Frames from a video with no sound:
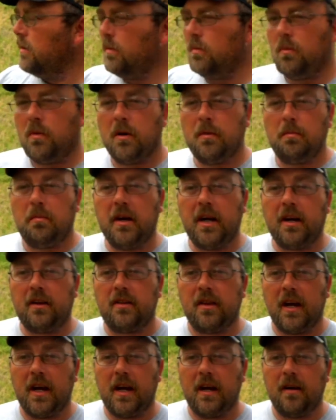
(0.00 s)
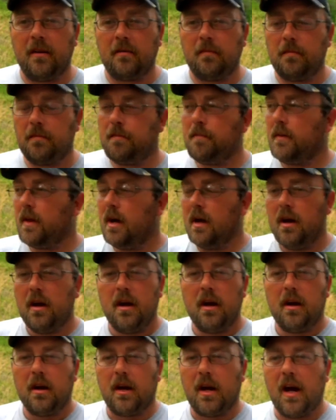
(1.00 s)
One big thing,
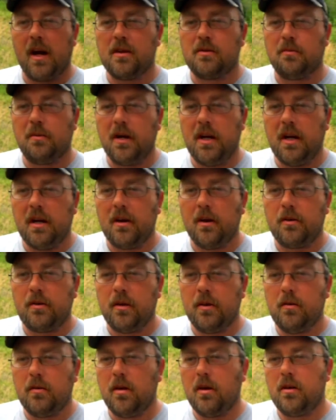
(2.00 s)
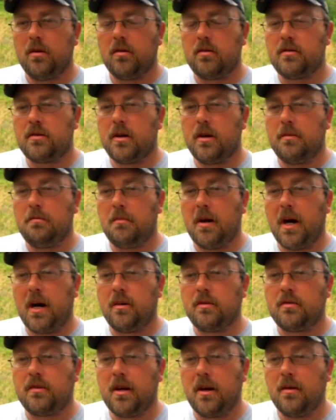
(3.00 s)
guys, we hit our 200 sub
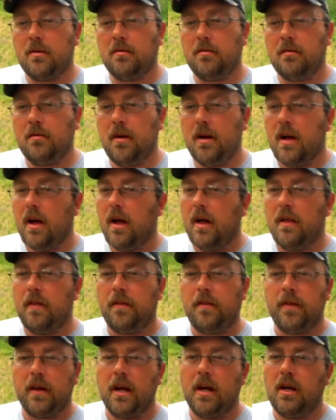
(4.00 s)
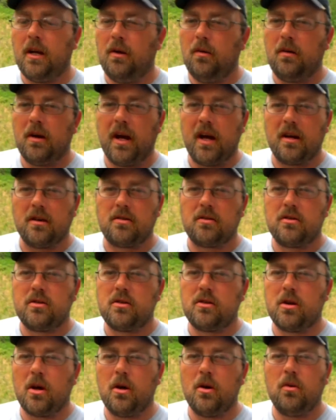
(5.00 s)
milestone. Thank you guys
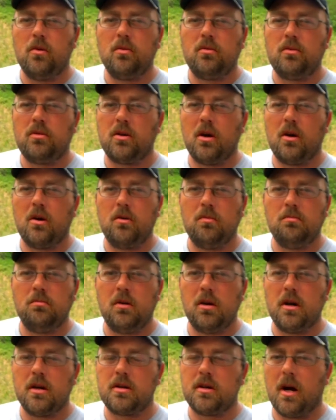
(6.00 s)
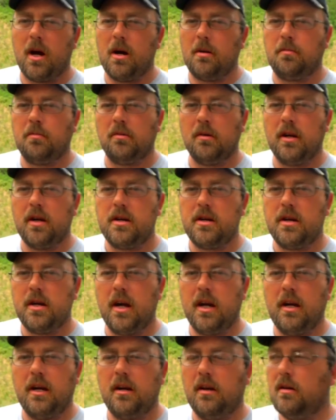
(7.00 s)
so much. I
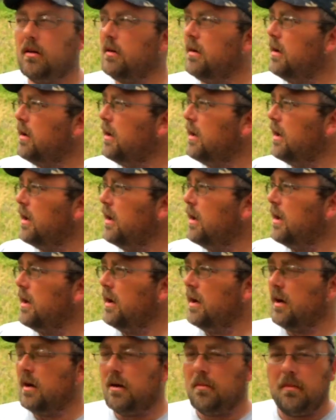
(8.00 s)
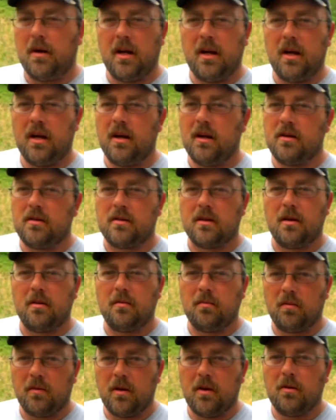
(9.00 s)
appreciate it. Man, it is a
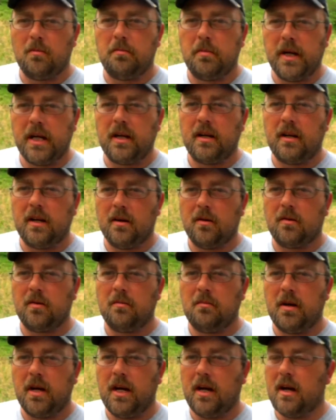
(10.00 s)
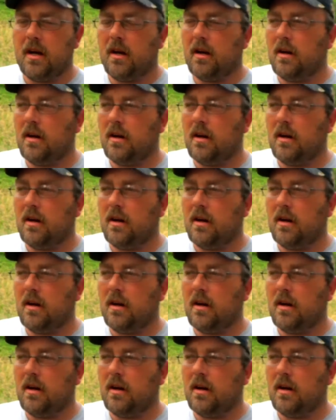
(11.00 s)
real big deal to me.